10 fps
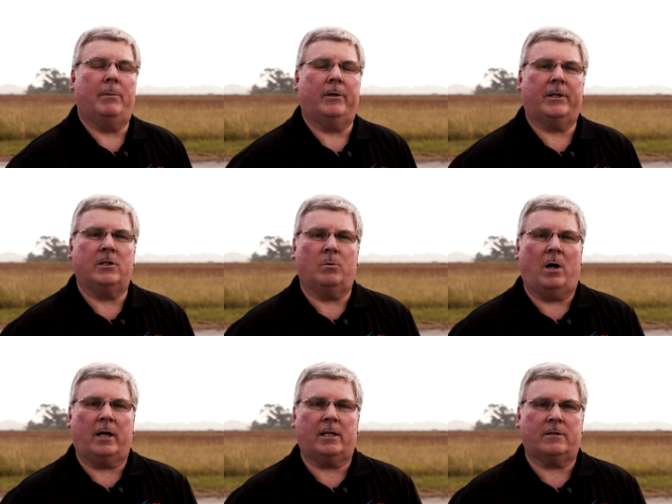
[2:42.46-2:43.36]
built these
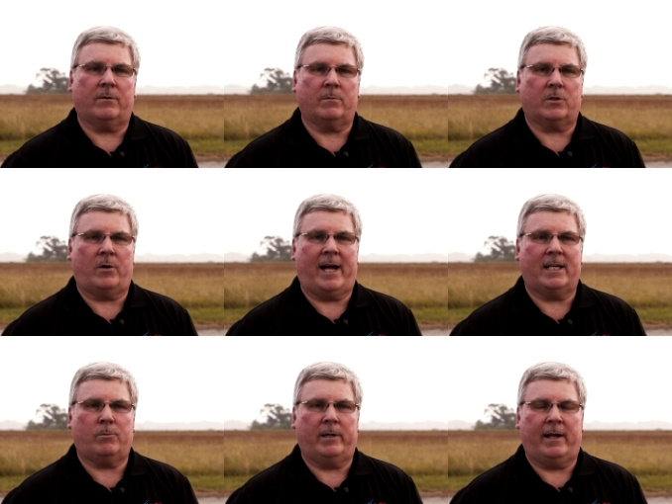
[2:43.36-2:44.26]
rockets from
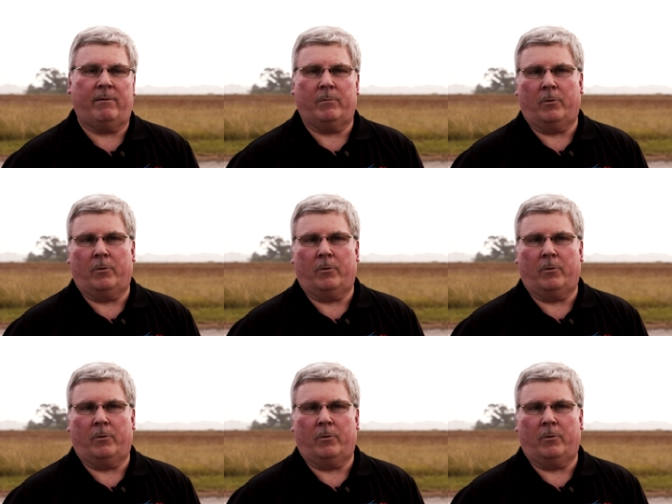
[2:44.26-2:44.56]
scratch. We gave them